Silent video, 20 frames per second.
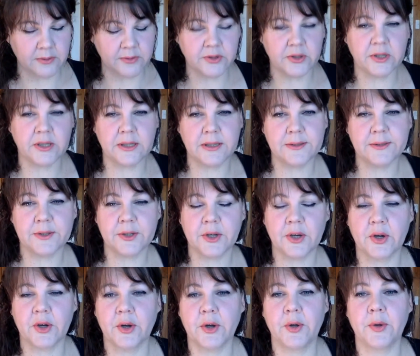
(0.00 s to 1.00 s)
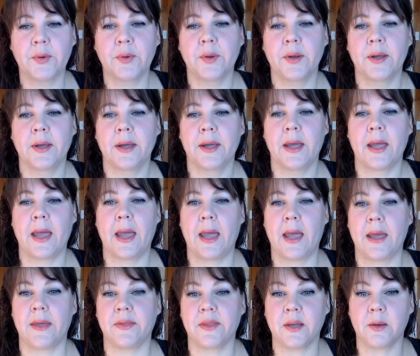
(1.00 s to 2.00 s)
a few years ago,
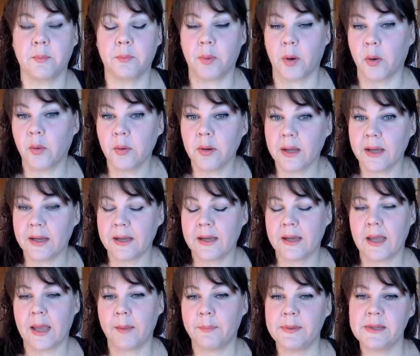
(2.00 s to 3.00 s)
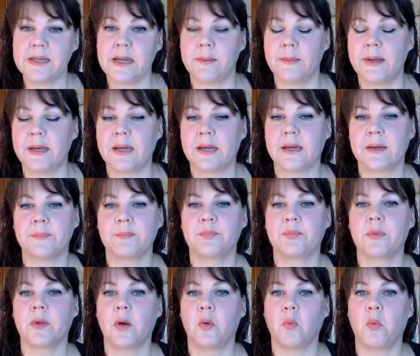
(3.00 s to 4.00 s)
and the Ebola epidemic,
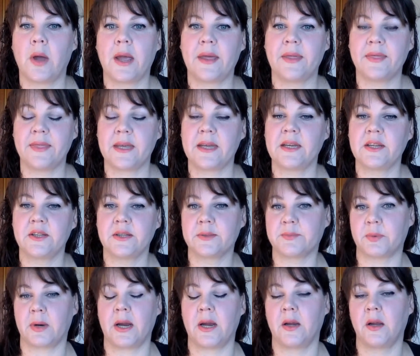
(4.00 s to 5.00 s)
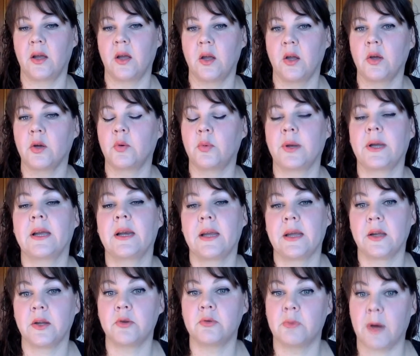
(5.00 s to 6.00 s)
where things spread quickly
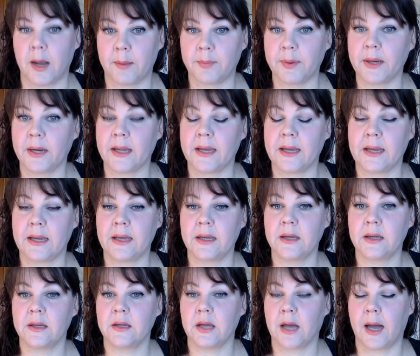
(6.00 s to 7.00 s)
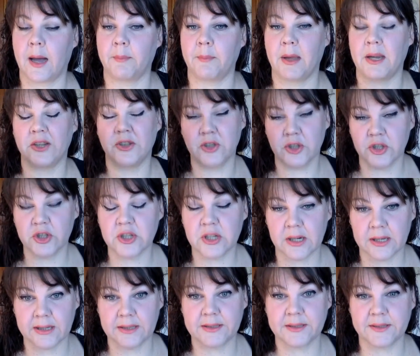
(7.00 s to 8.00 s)
and rapidly, and it's
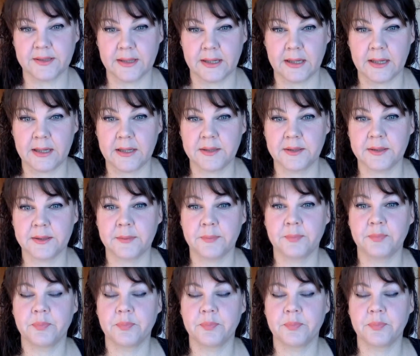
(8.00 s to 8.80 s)
usually a disease.